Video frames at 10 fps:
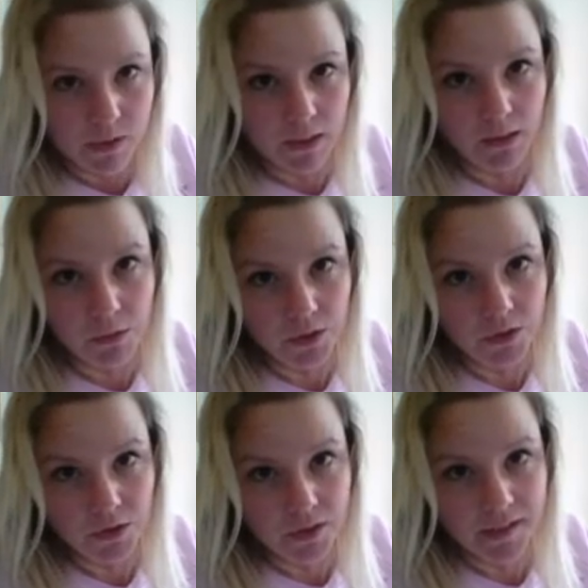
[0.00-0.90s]
and I'm going to
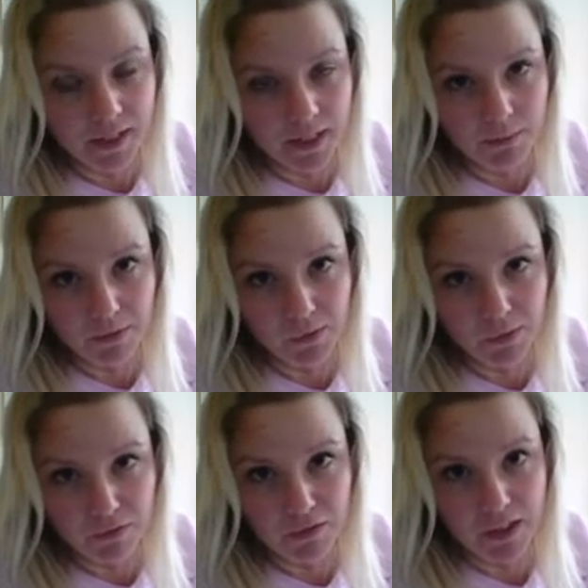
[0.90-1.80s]
do the same. I'm going
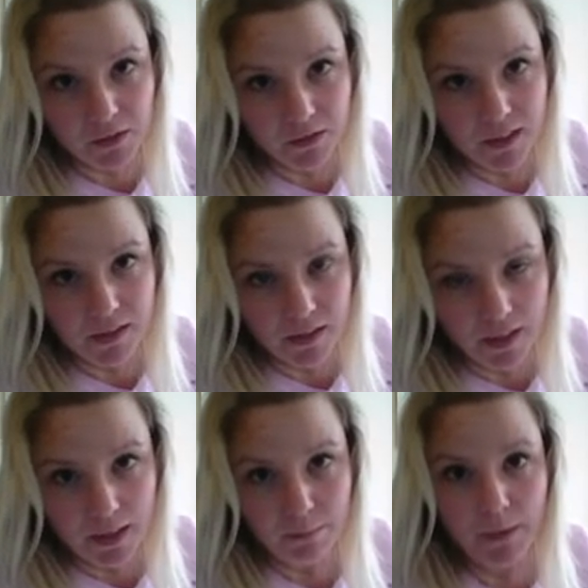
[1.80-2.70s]
to factorise
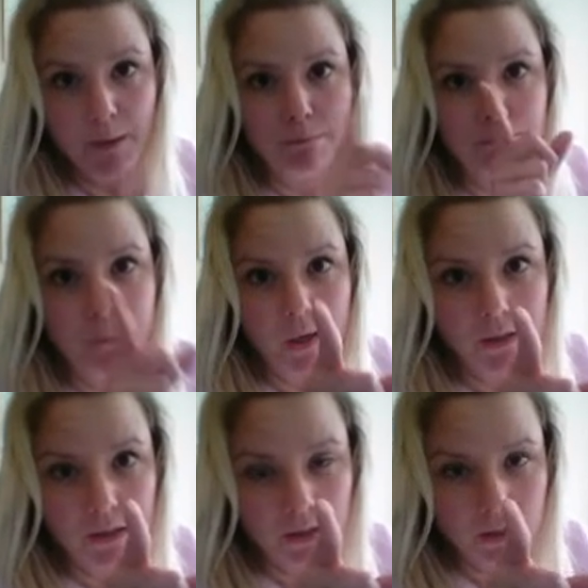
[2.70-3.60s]
them, but
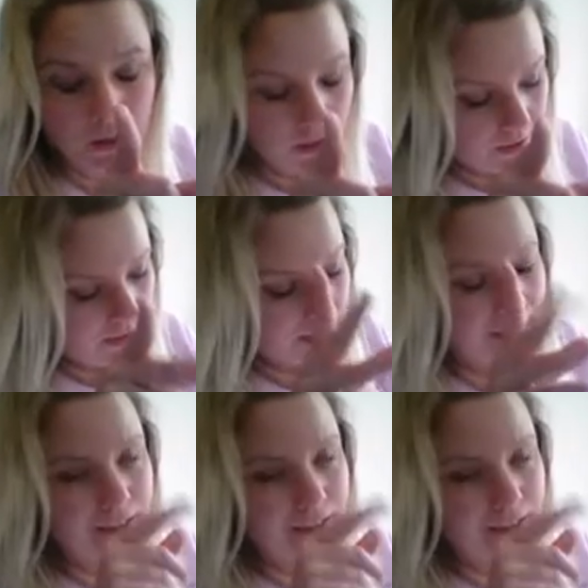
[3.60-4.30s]
I